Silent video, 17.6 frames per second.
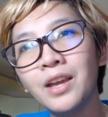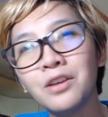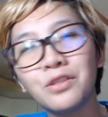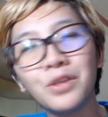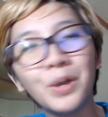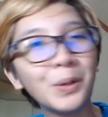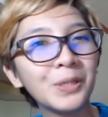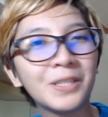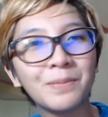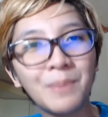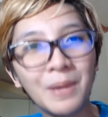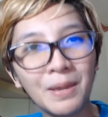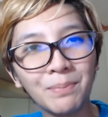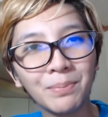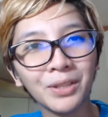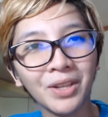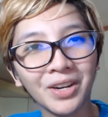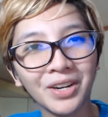those
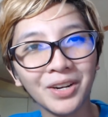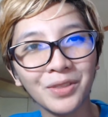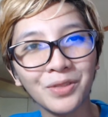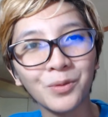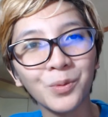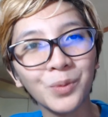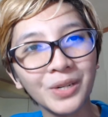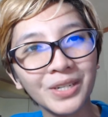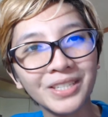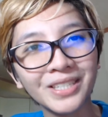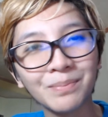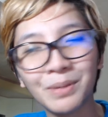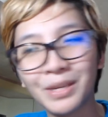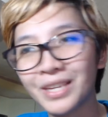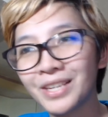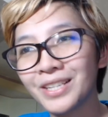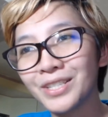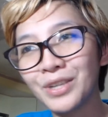people are the worst,
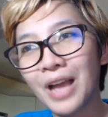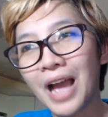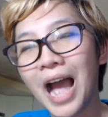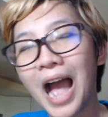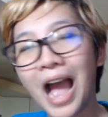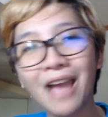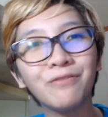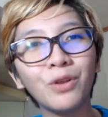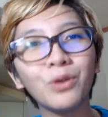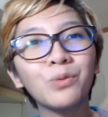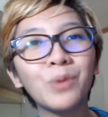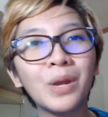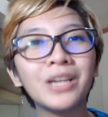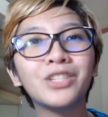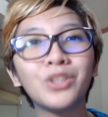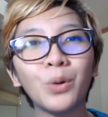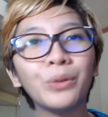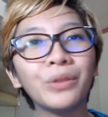because I've
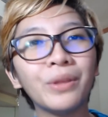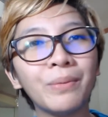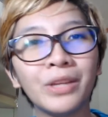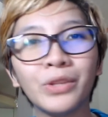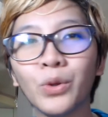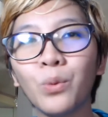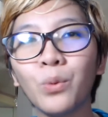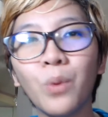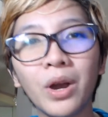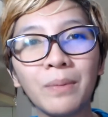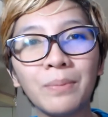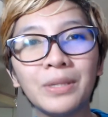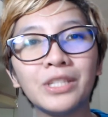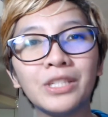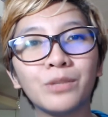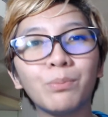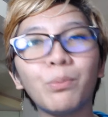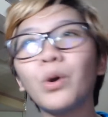already told them I don't want to be
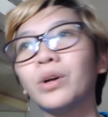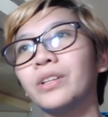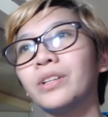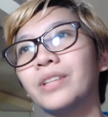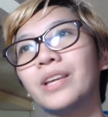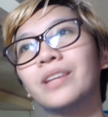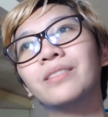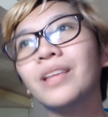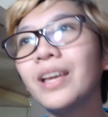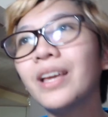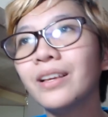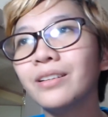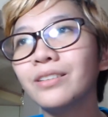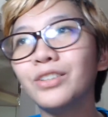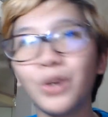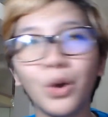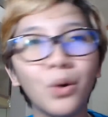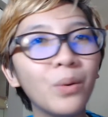spoiled and they
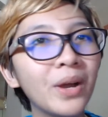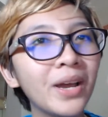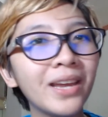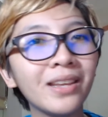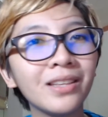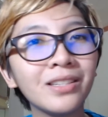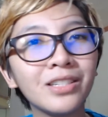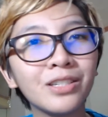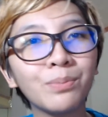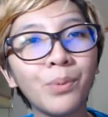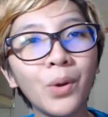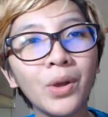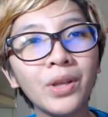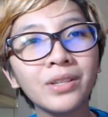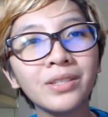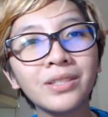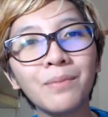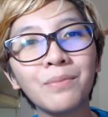go ahead and
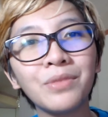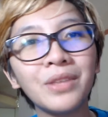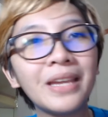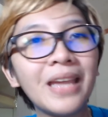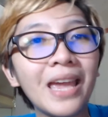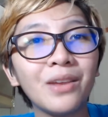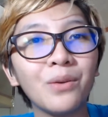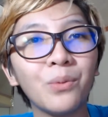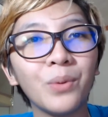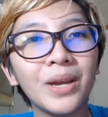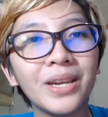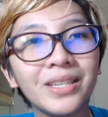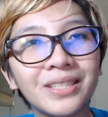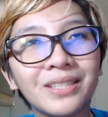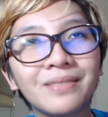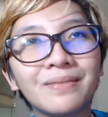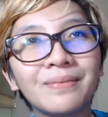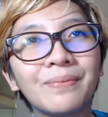spoil something
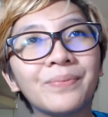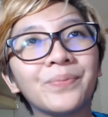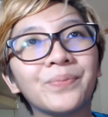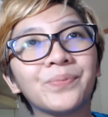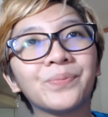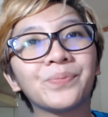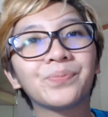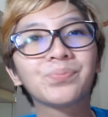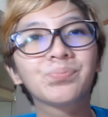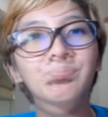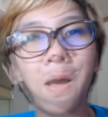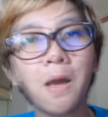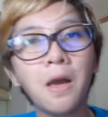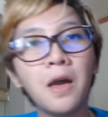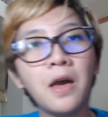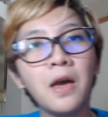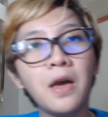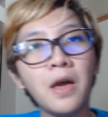anyways.
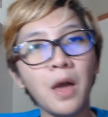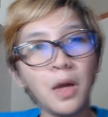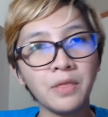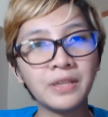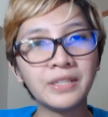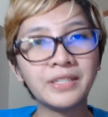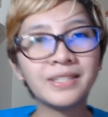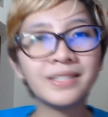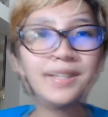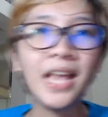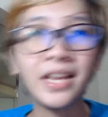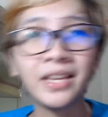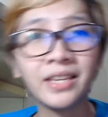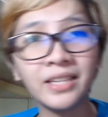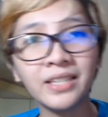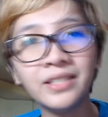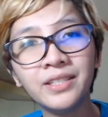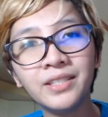The
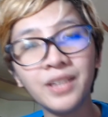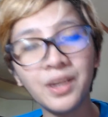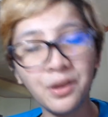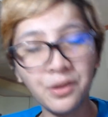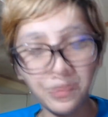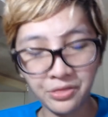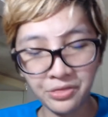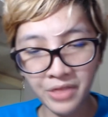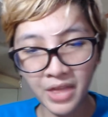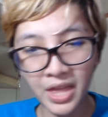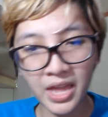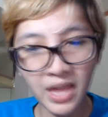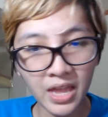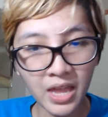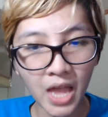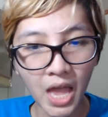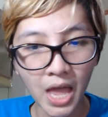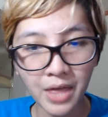second
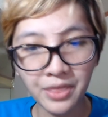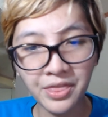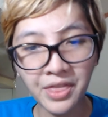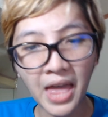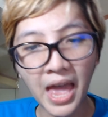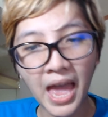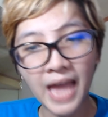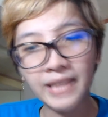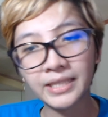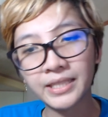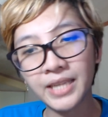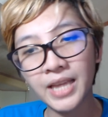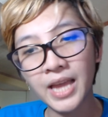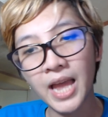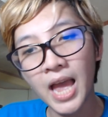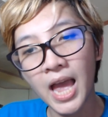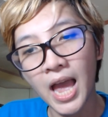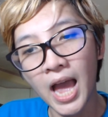thing that
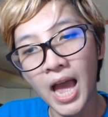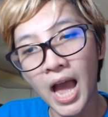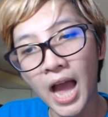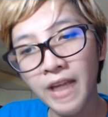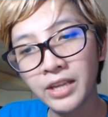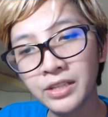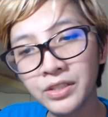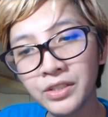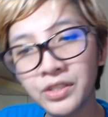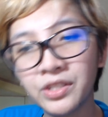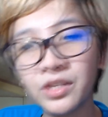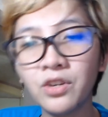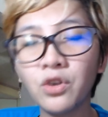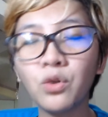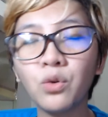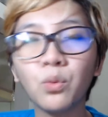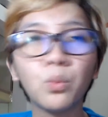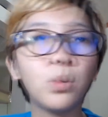I
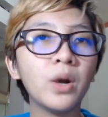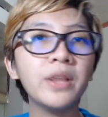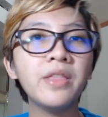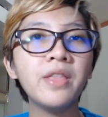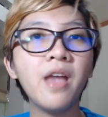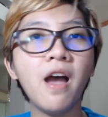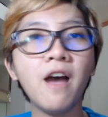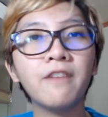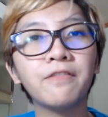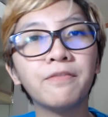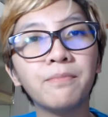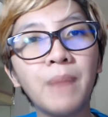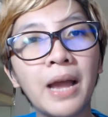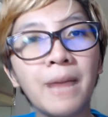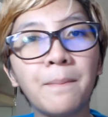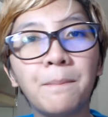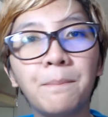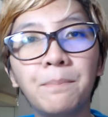consider one of
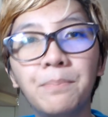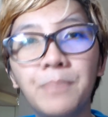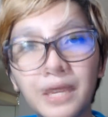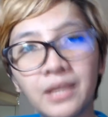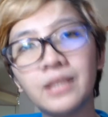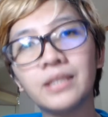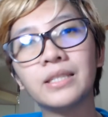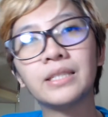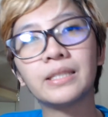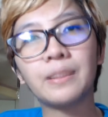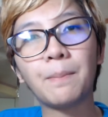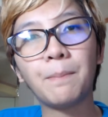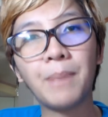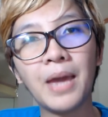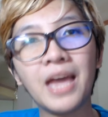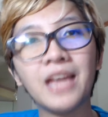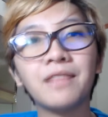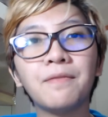my biggest
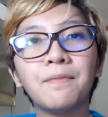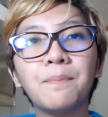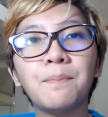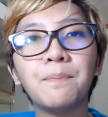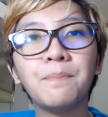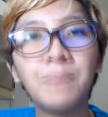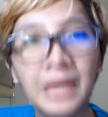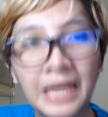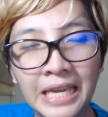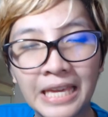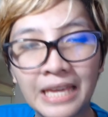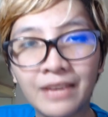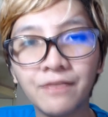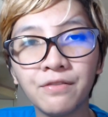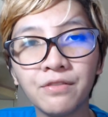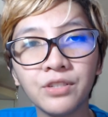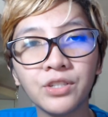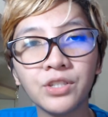pet
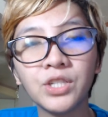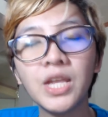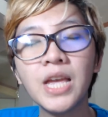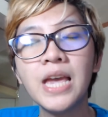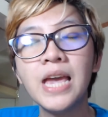peeves